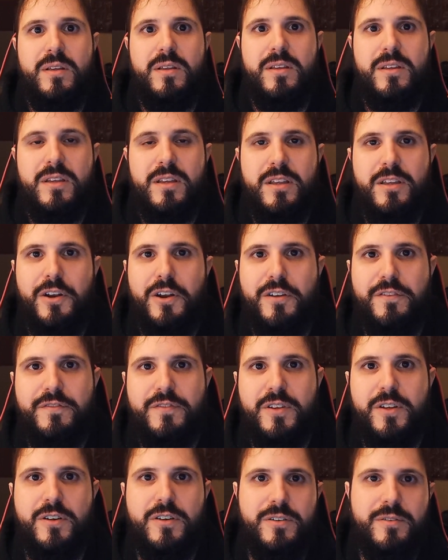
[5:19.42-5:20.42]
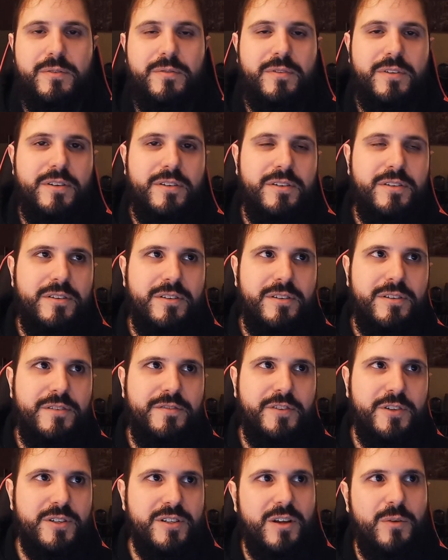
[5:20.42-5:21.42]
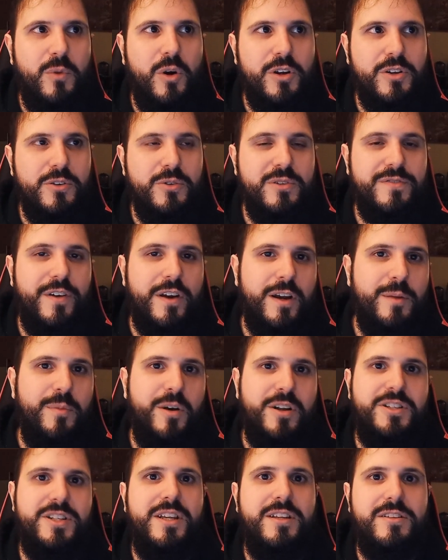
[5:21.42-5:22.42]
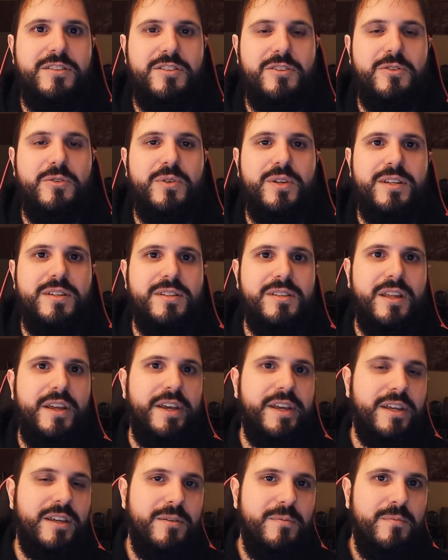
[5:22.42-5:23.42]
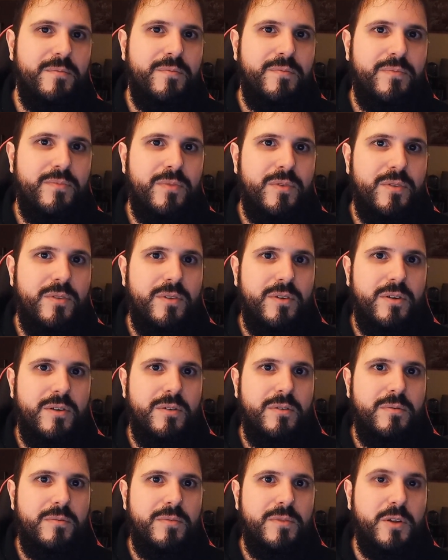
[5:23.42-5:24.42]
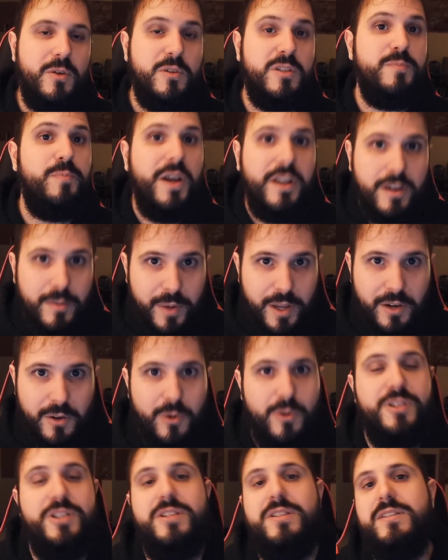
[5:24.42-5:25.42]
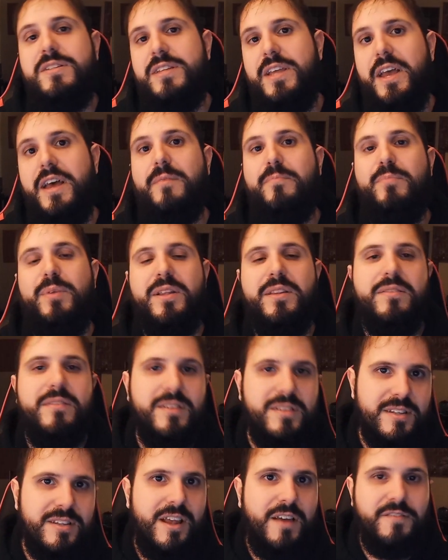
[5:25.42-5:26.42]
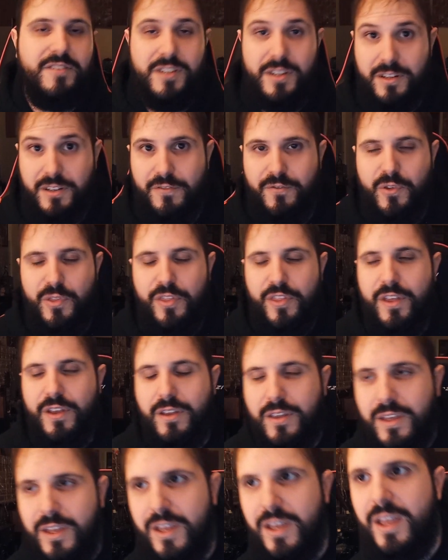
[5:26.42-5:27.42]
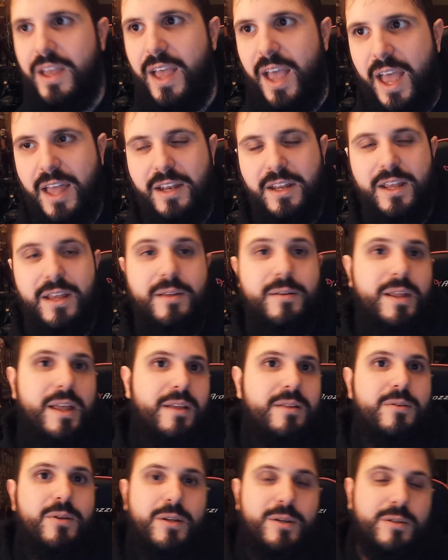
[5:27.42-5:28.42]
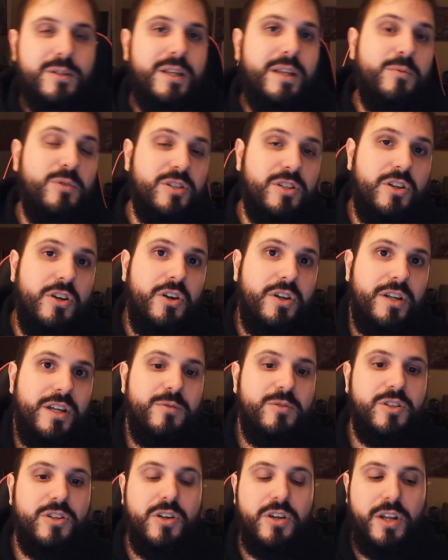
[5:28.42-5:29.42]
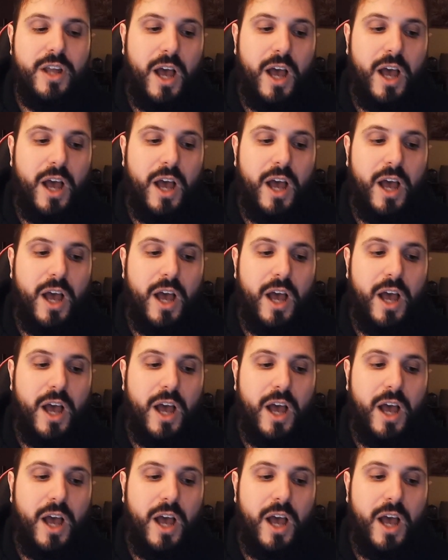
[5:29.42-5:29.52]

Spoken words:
If you're someone who's very much into his like, Spider-Man origins, yeah, but this is obviously a different thing, and it was good. It was good.